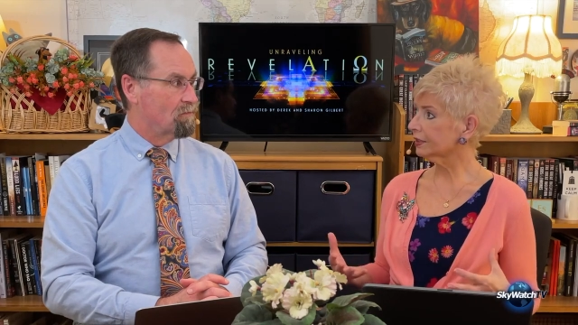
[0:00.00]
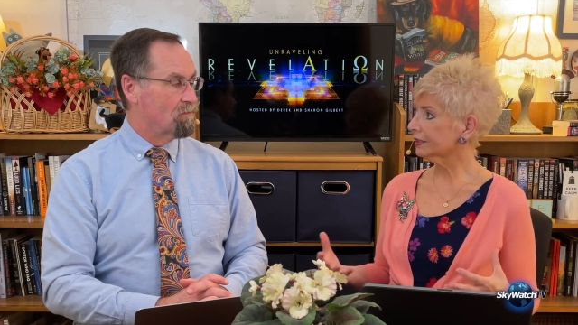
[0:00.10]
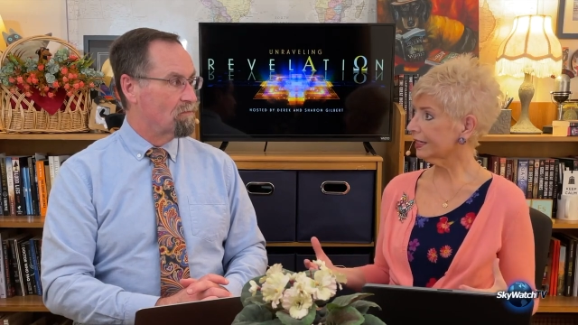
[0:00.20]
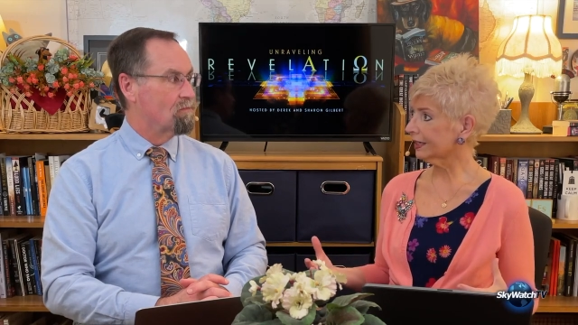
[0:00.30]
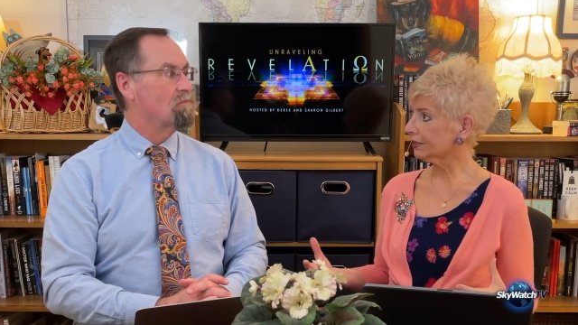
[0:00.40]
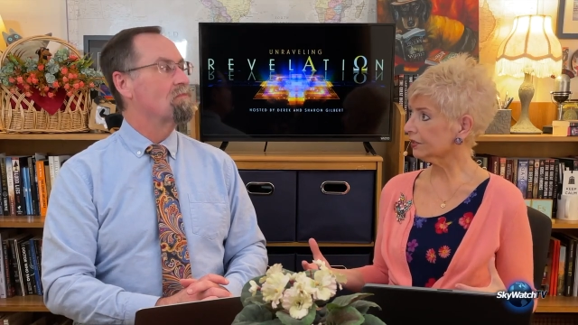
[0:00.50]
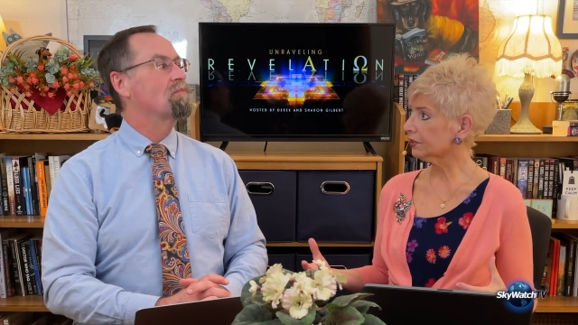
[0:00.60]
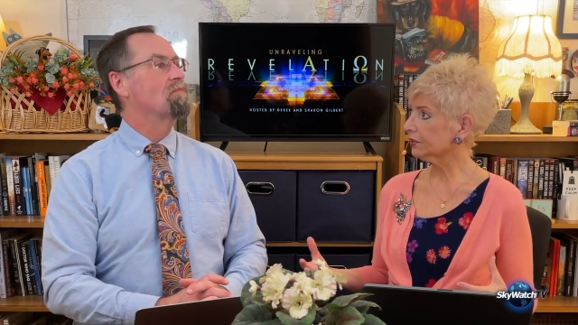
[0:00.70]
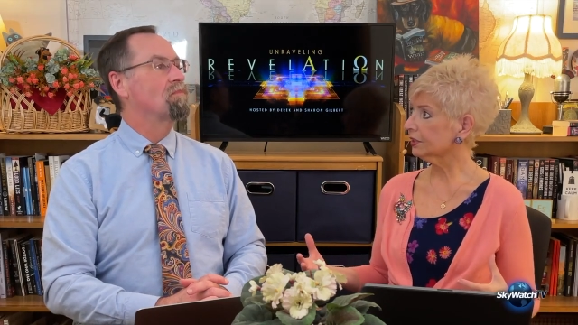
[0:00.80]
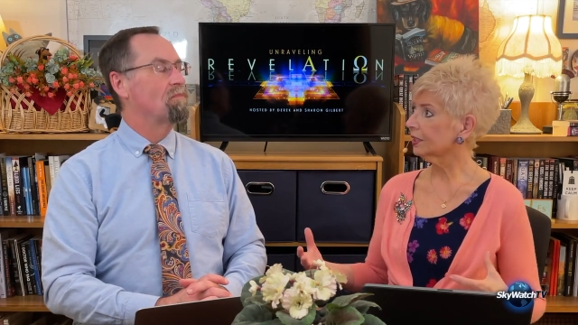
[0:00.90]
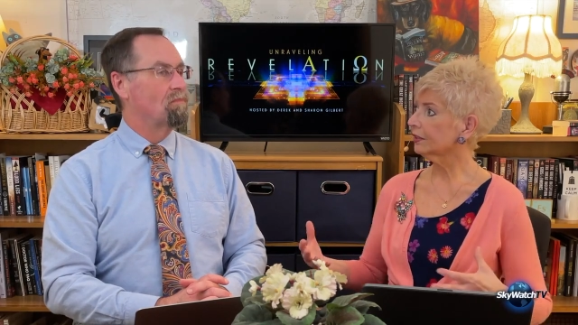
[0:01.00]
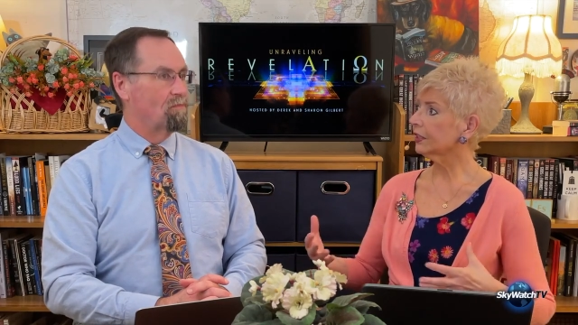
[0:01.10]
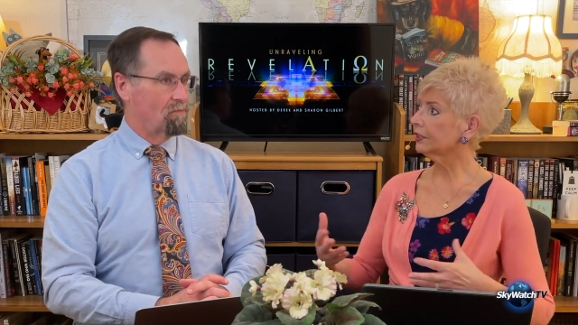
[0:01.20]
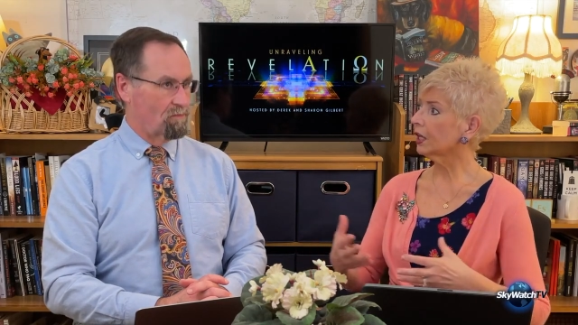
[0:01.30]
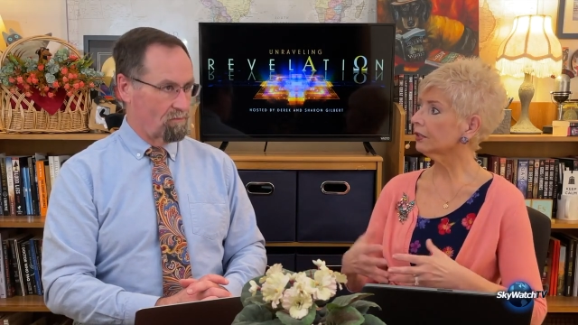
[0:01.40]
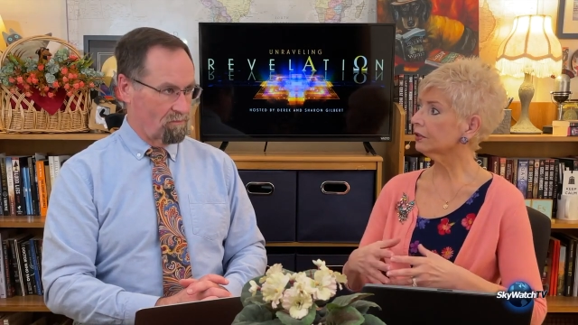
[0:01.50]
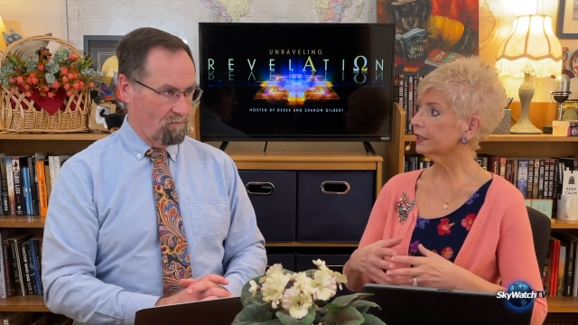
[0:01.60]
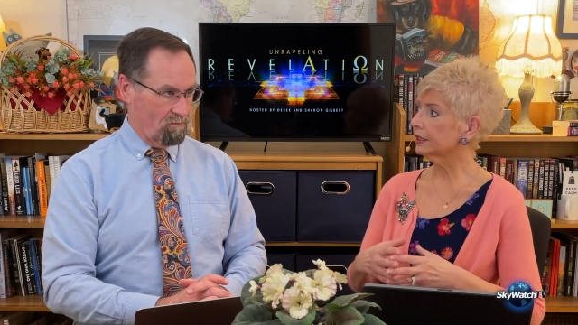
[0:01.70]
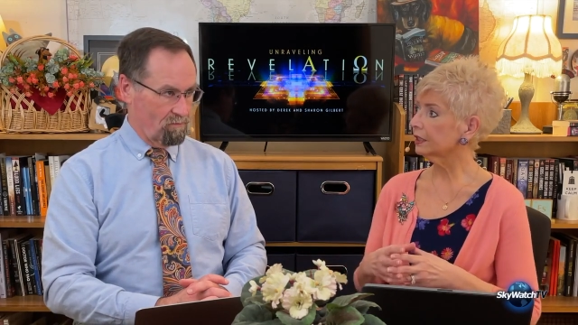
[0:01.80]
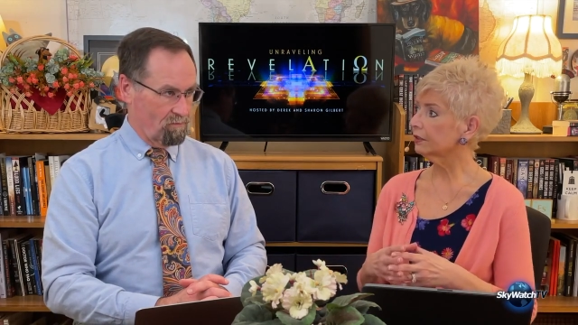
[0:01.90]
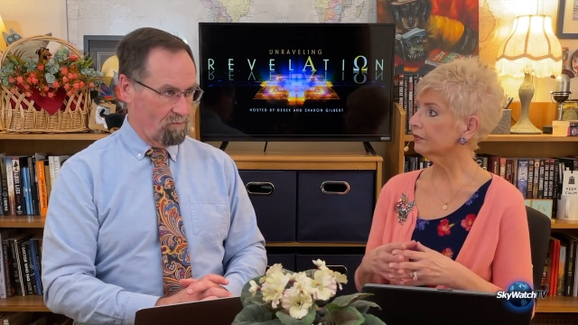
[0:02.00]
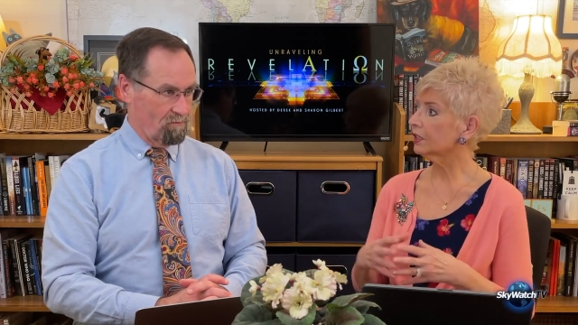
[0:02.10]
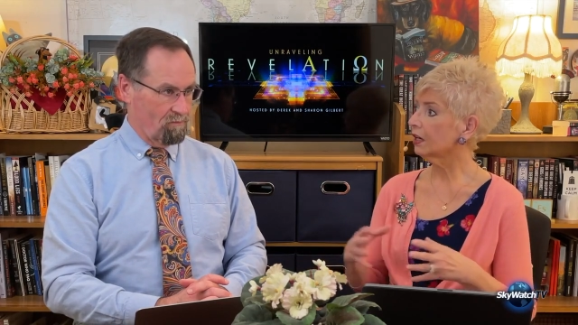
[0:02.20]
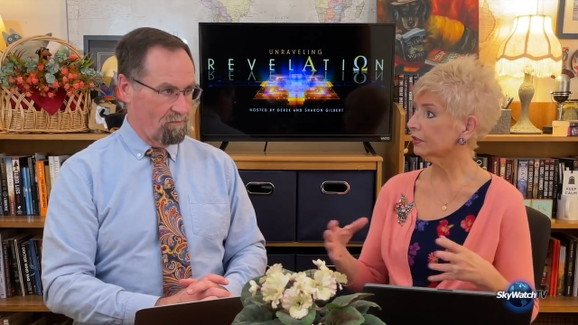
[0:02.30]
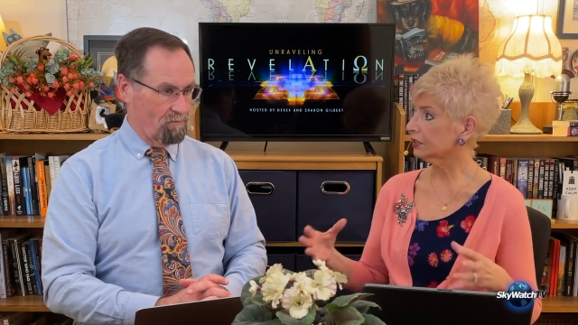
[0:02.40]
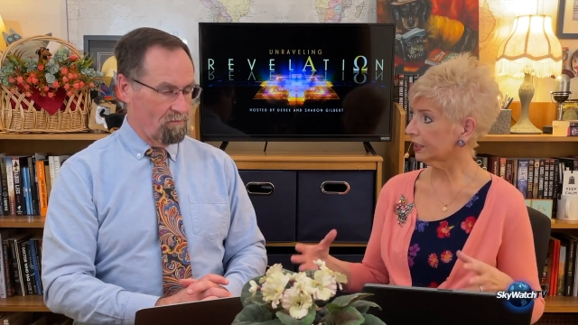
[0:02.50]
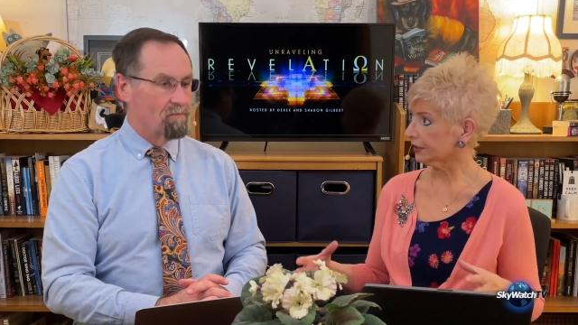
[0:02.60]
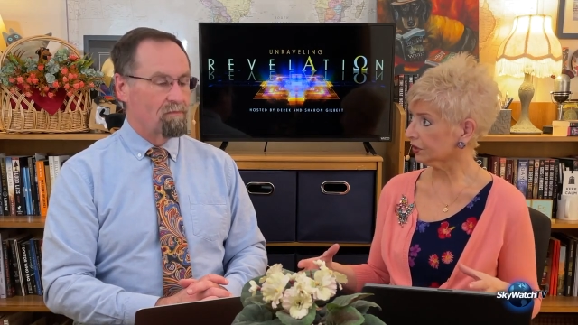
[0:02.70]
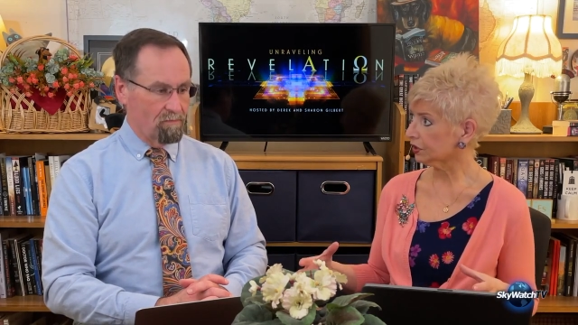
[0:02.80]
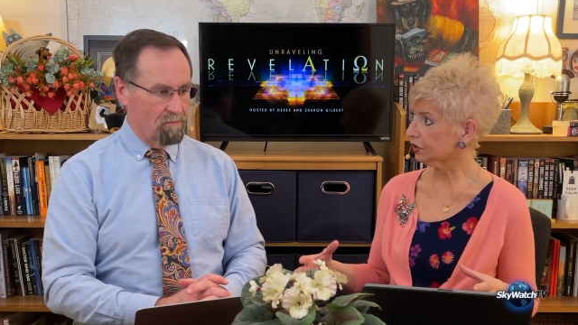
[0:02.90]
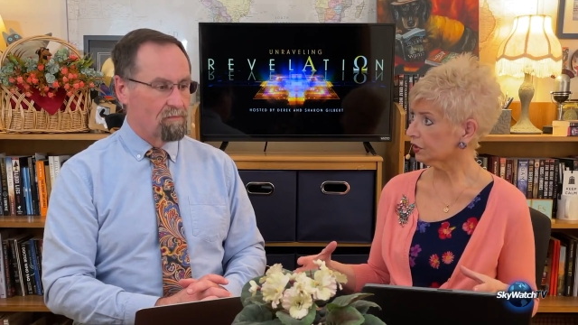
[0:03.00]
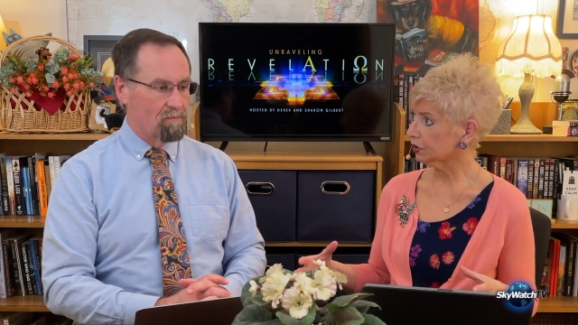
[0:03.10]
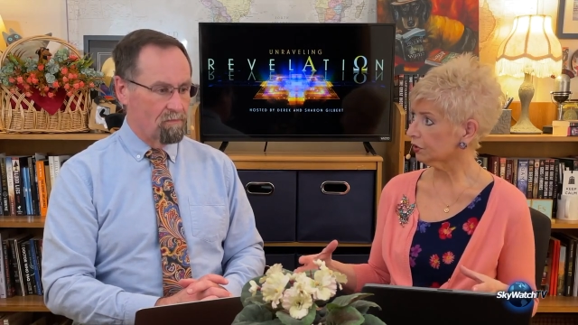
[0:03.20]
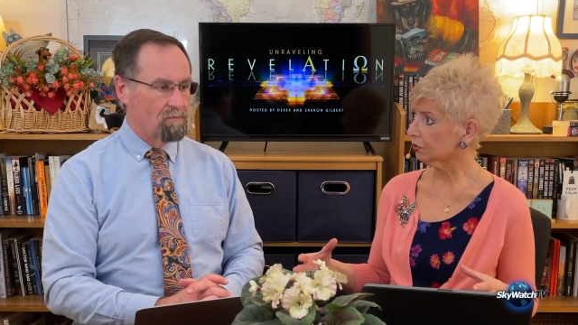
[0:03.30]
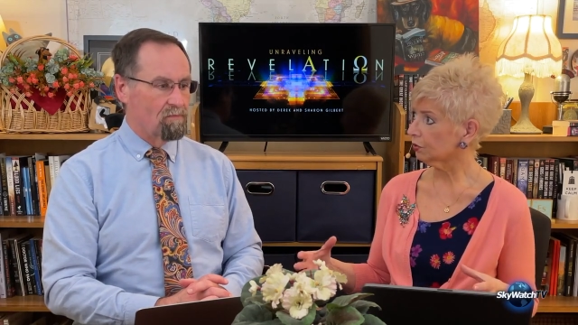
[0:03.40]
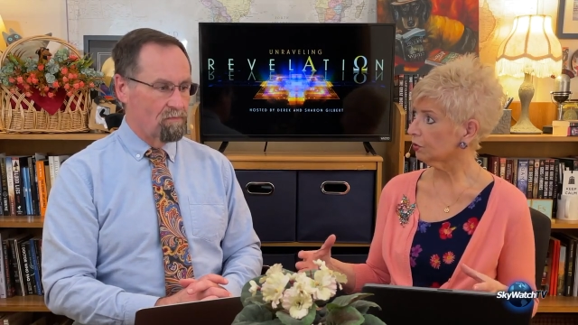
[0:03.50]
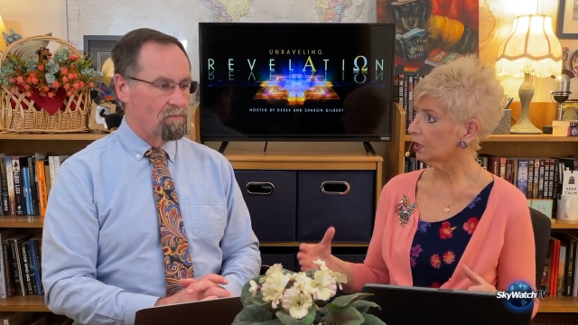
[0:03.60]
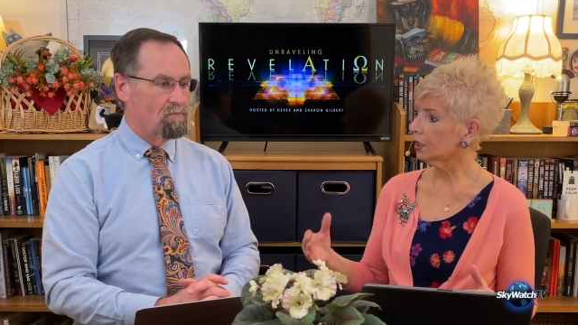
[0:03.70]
Speaker 1: texts that not only give context to